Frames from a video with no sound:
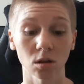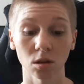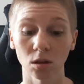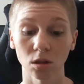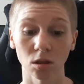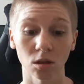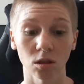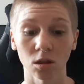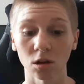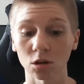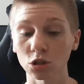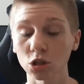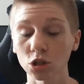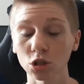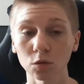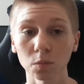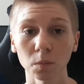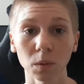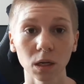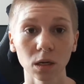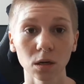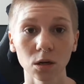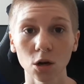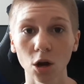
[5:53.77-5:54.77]
there should
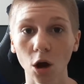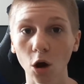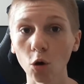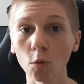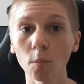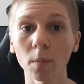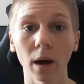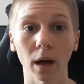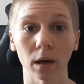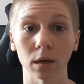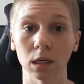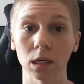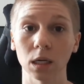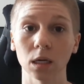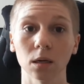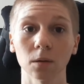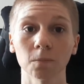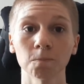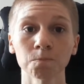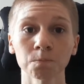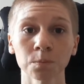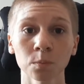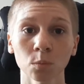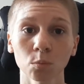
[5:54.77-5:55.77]
be nobody
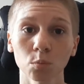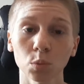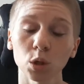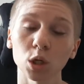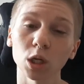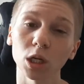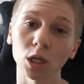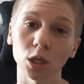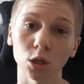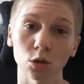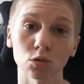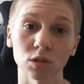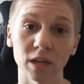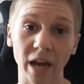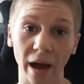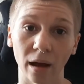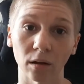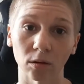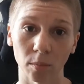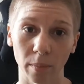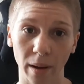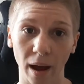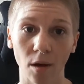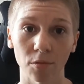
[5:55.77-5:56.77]
putting you
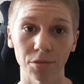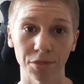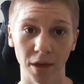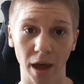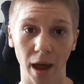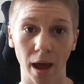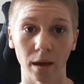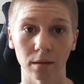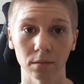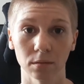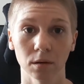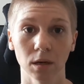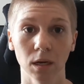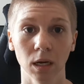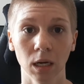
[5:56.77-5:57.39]
down about that.